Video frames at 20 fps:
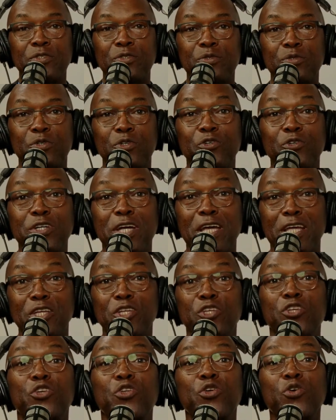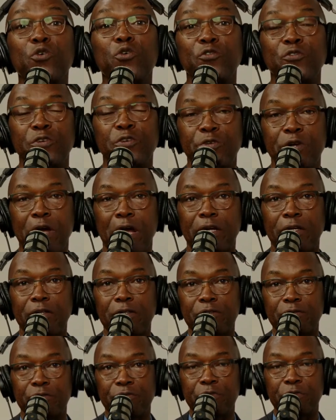to create new free
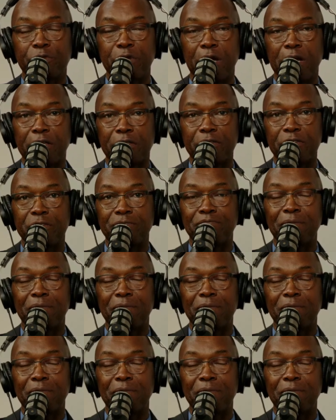radicals,